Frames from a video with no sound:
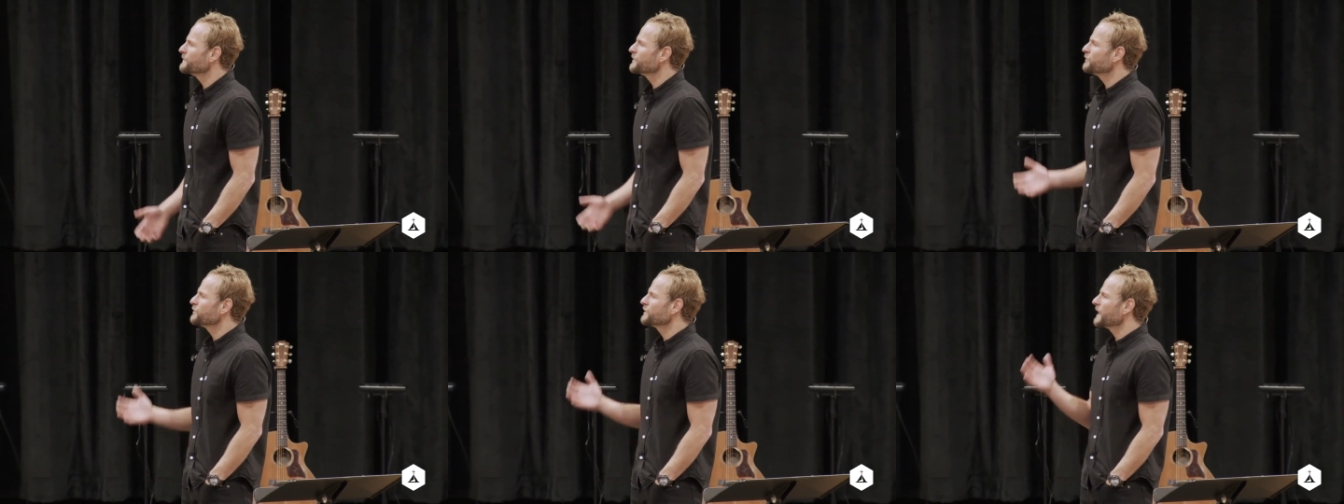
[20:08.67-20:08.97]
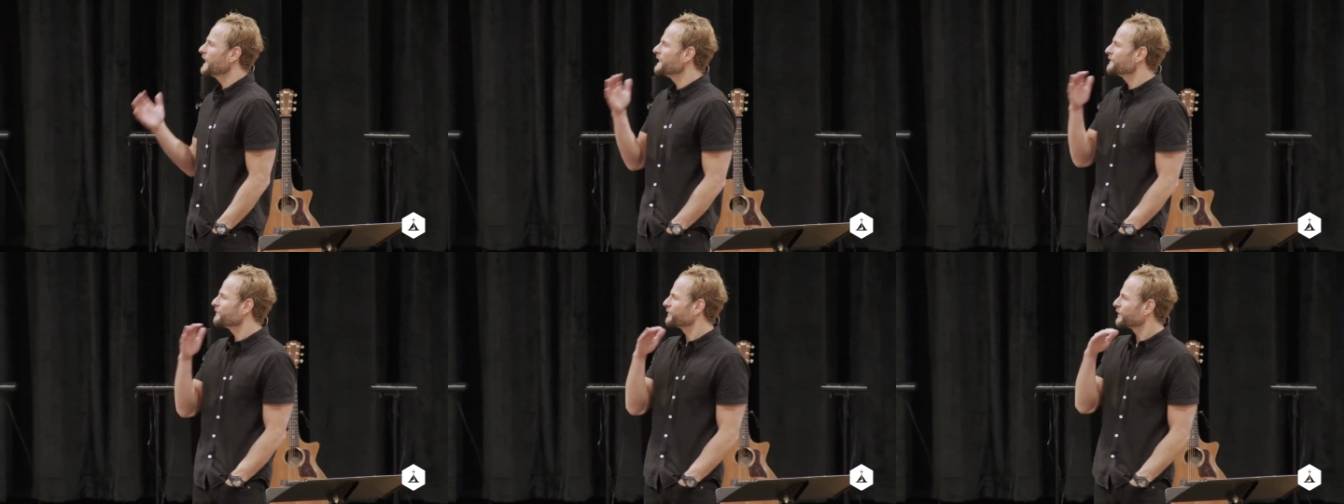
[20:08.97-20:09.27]
you
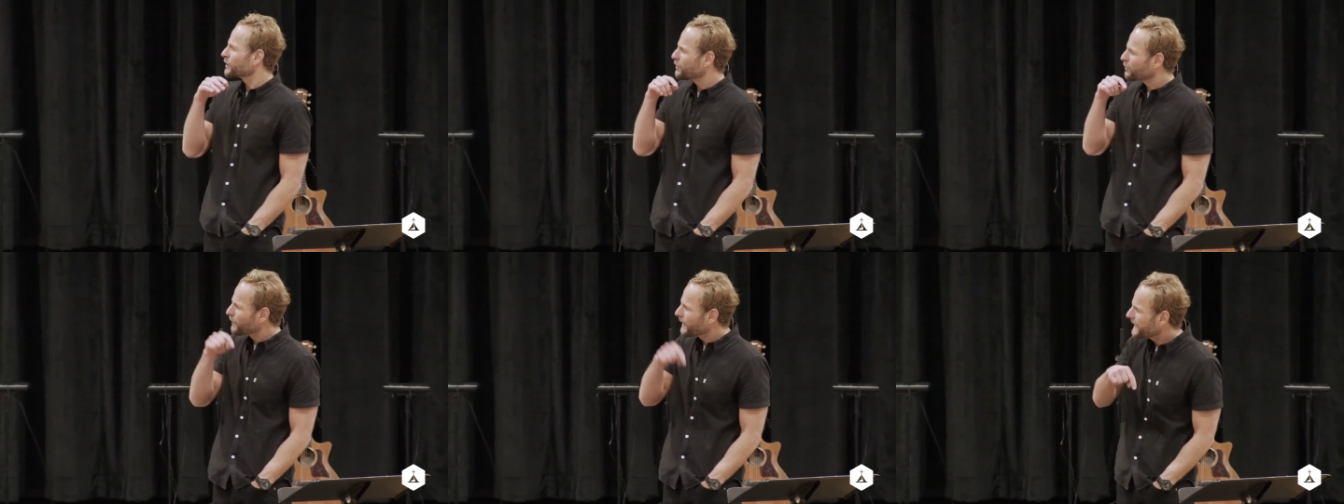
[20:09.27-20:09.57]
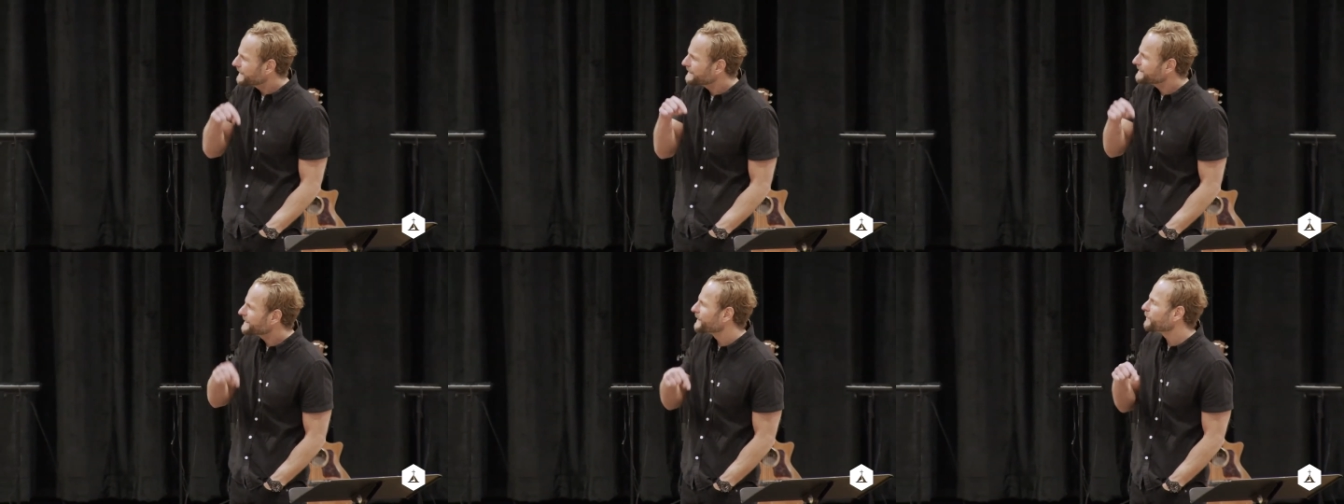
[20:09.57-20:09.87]
take for
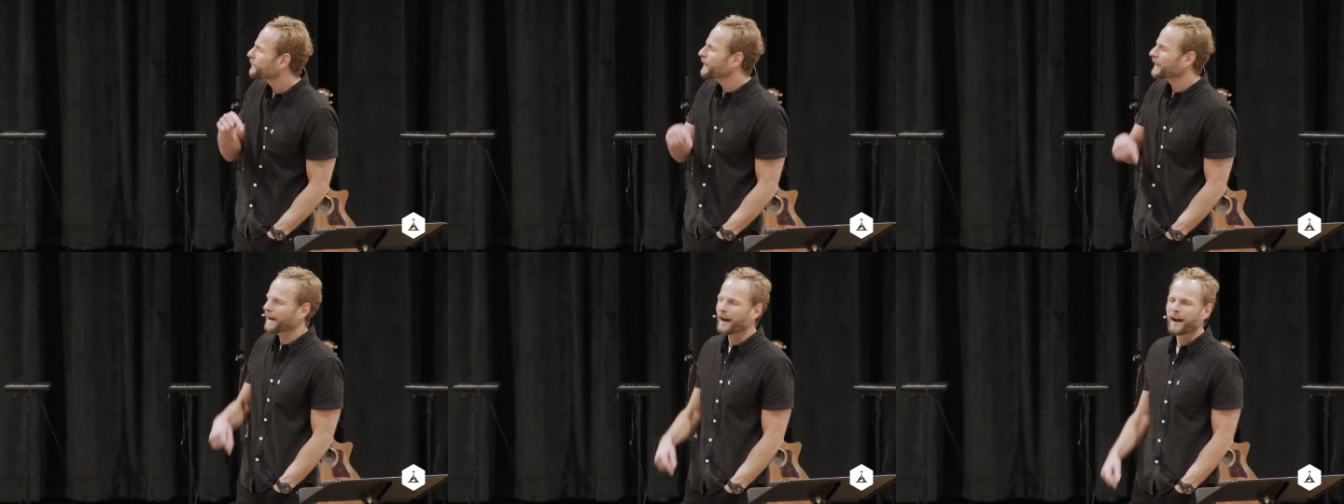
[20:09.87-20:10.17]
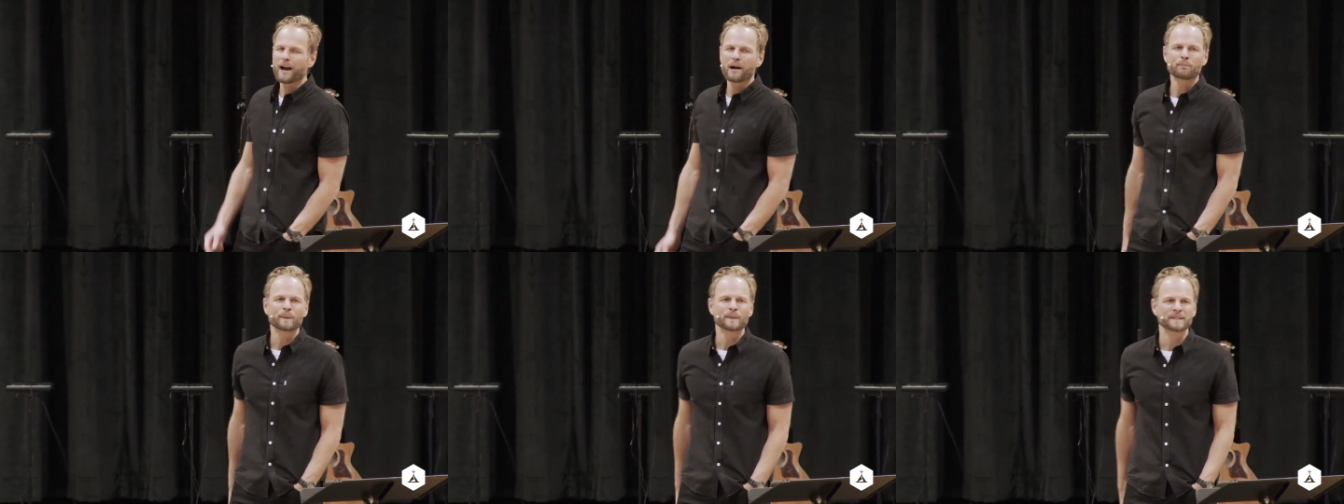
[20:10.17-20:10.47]
granted what
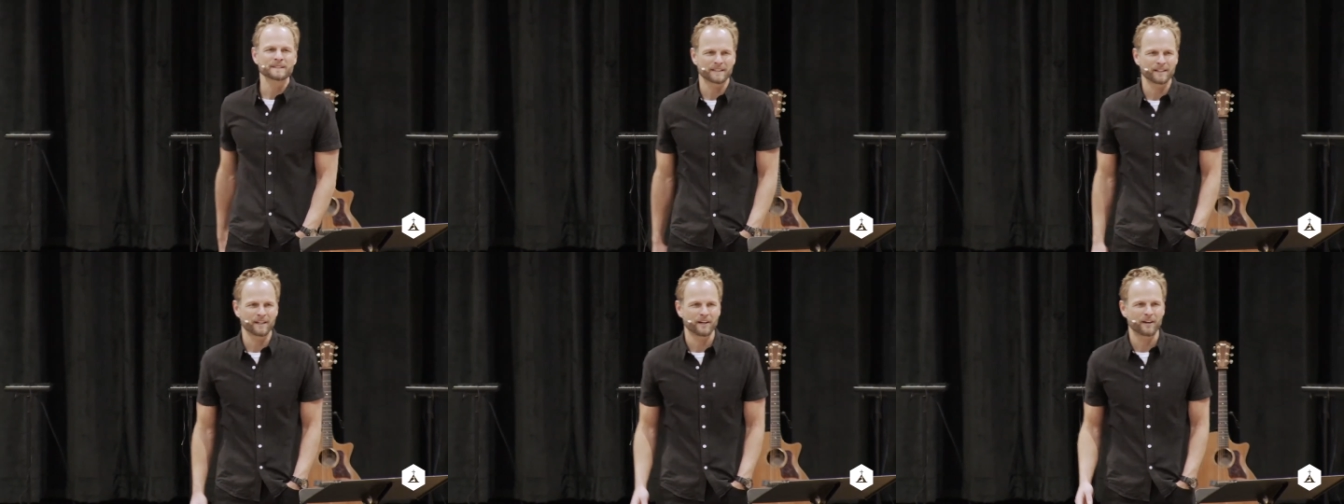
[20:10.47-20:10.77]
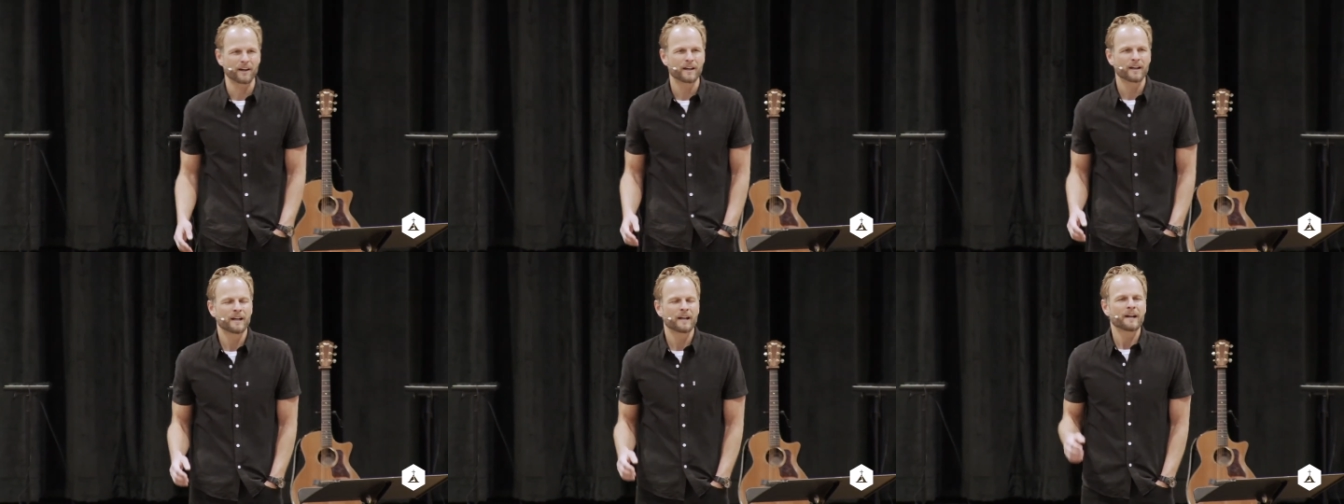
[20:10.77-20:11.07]
happens
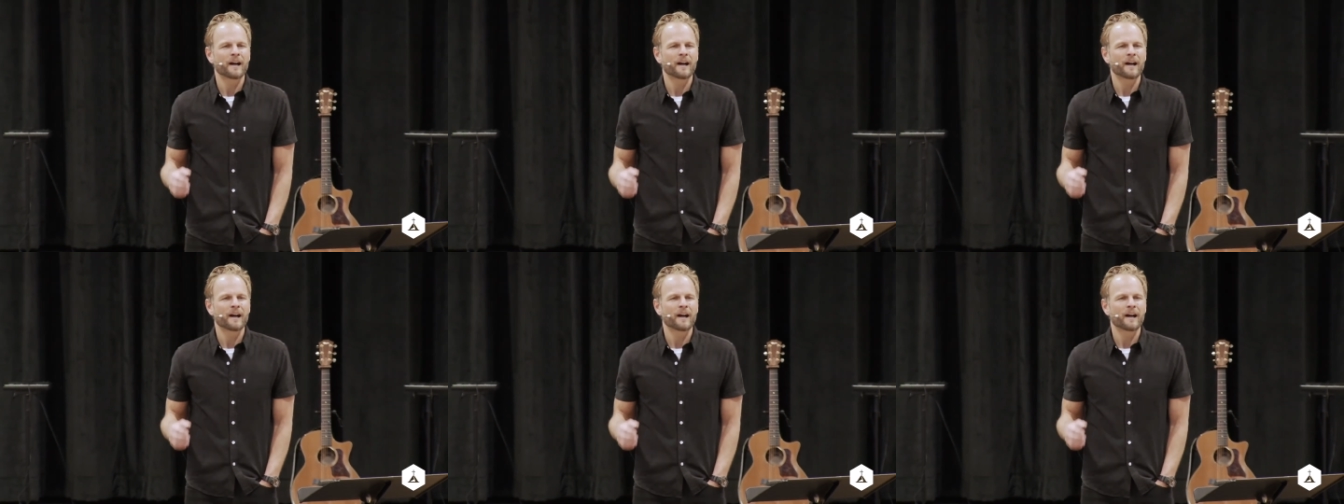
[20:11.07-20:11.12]
here.